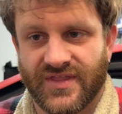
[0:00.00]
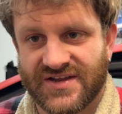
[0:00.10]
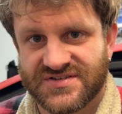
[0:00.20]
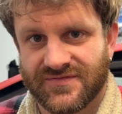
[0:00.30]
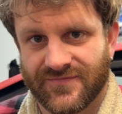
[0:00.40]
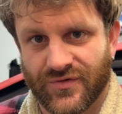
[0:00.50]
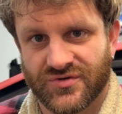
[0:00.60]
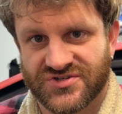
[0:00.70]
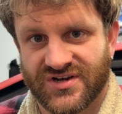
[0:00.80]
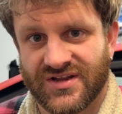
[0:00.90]
that's
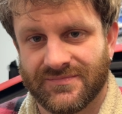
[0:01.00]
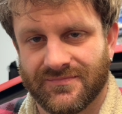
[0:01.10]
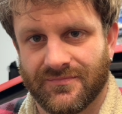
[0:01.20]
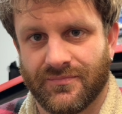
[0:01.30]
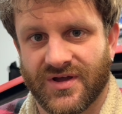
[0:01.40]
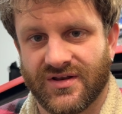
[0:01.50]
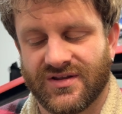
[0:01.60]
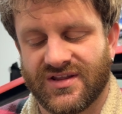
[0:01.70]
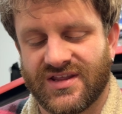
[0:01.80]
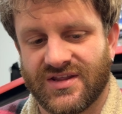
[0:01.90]
unfortunate, but
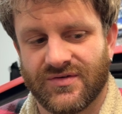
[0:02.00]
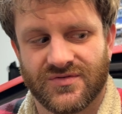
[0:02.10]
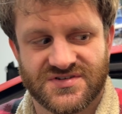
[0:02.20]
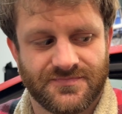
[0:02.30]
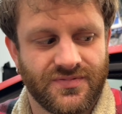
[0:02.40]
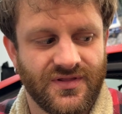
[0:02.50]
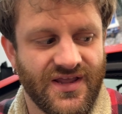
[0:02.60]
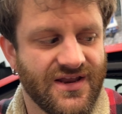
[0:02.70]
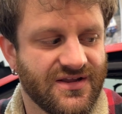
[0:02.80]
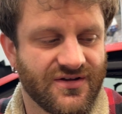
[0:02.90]
he was
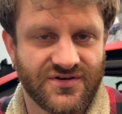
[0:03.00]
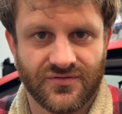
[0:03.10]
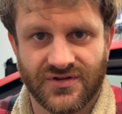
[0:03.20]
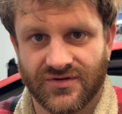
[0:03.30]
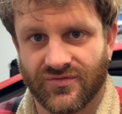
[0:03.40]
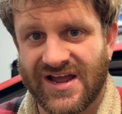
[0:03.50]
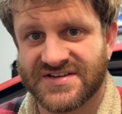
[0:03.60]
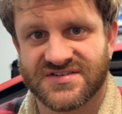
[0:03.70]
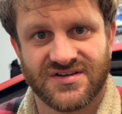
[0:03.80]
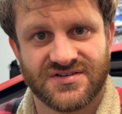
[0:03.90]
planning on doing the
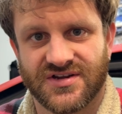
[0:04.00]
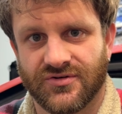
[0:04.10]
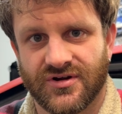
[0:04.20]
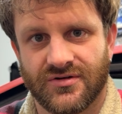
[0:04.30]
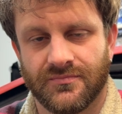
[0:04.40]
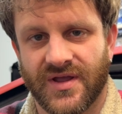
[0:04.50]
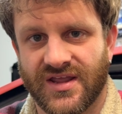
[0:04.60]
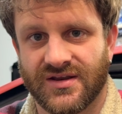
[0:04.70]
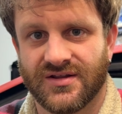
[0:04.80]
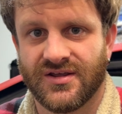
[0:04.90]
rest, interior and
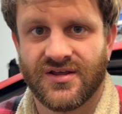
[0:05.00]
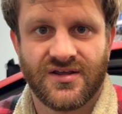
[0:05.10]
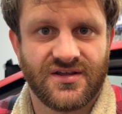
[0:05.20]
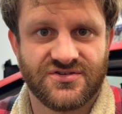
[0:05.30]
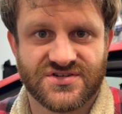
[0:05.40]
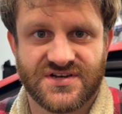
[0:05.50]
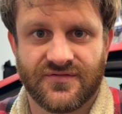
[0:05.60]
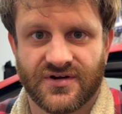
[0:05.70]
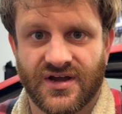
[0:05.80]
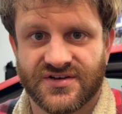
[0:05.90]
paint. He just
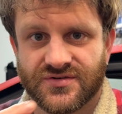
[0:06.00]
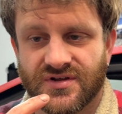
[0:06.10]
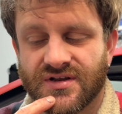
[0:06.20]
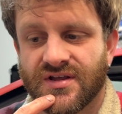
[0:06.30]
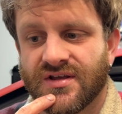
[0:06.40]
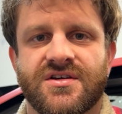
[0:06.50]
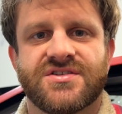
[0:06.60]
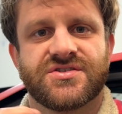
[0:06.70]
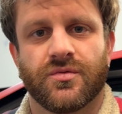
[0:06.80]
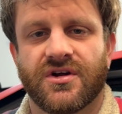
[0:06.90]
never got to it.
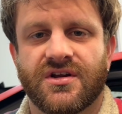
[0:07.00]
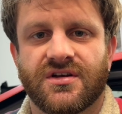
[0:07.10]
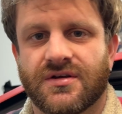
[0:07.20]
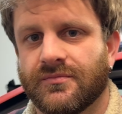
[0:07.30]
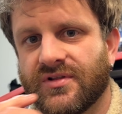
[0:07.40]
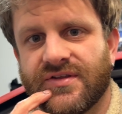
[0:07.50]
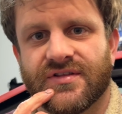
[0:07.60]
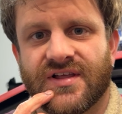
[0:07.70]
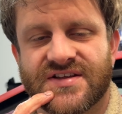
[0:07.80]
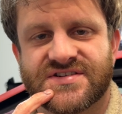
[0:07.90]
So we're going to complete
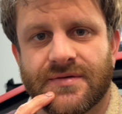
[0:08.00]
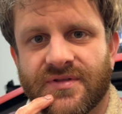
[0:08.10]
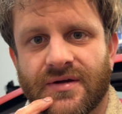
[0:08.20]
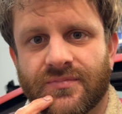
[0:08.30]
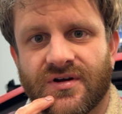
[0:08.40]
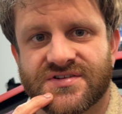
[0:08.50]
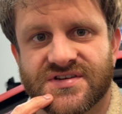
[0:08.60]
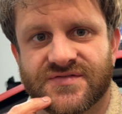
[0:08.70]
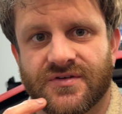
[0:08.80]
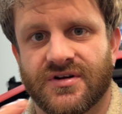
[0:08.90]
the last step of that
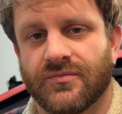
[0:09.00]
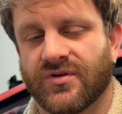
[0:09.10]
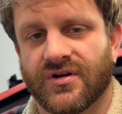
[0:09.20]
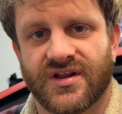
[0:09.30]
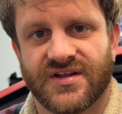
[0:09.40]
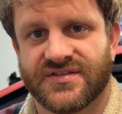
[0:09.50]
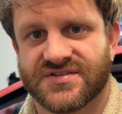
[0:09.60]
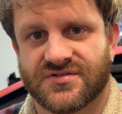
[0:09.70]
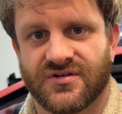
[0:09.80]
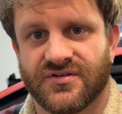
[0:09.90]
process for him. We're going to get
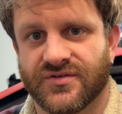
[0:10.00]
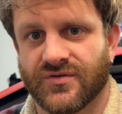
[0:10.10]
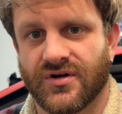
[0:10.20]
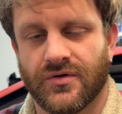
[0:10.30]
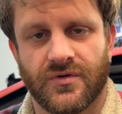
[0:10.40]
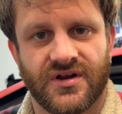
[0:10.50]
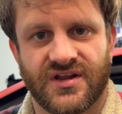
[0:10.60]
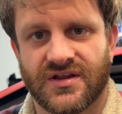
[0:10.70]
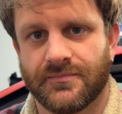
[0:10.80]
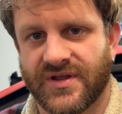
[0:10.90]
this car on the road. We're going to
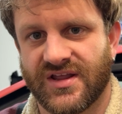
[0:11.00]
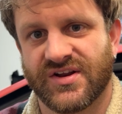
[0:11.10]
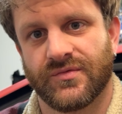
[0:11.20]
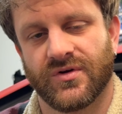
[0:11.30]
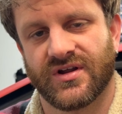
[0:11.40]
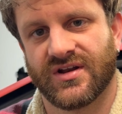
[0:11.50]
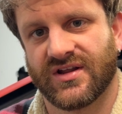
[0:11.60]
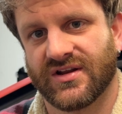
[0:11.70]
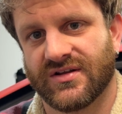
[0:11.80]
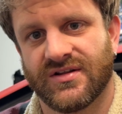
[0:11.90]
get it painted. We're going to
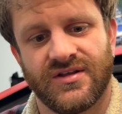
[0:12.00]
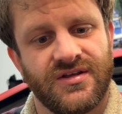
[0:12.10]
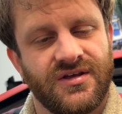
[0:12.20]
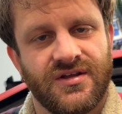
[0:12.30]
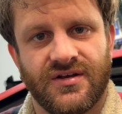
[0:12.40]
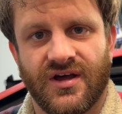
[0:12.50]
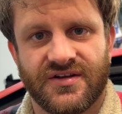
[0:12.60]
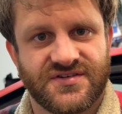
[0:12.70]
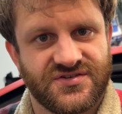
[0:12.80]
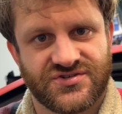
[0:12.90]
get it
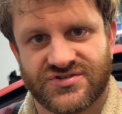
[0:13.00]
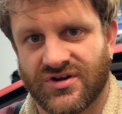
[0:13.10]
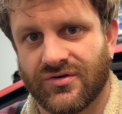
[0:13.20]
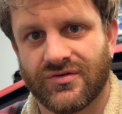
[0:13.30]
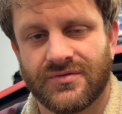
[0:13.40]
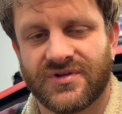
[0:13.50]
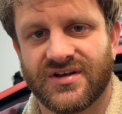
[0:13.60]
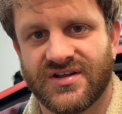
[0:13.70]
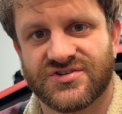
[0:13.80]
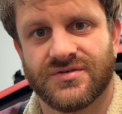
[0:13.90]
not to showroom
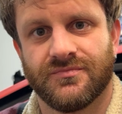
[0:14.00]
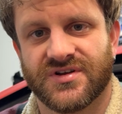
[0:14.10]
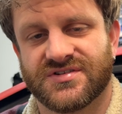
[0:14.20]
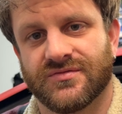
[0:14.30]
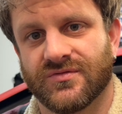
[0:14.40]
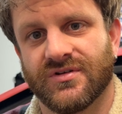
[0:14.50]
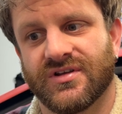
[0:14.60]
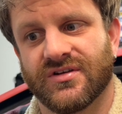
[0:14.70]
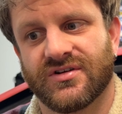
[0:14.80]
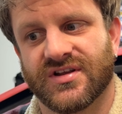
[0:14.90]
condition, but to really
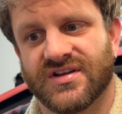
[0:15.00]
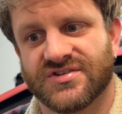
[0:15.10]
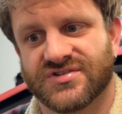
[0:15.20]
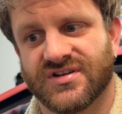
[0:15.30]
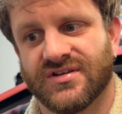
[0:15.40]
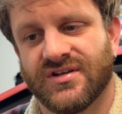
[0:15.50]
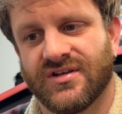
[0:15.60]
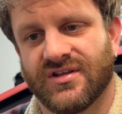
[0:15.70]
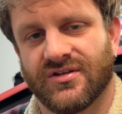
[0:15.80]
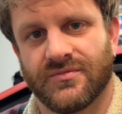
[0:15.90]
good condition.
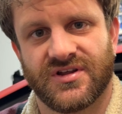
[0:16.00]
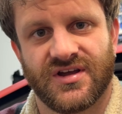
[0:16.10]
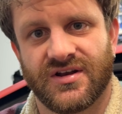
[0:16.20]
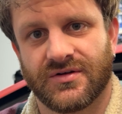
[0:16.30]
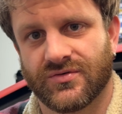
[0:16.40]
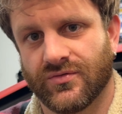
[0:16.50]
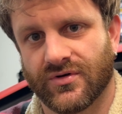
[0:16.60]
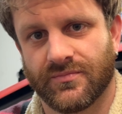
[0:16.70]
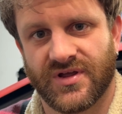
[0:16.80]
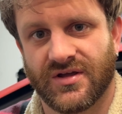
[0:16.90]
That'll be kind of cool
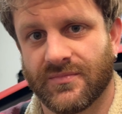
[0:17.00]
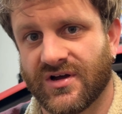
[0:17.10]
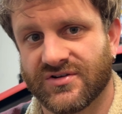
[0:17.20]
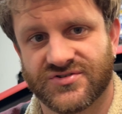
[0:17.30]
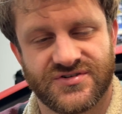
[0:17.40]
to pay homage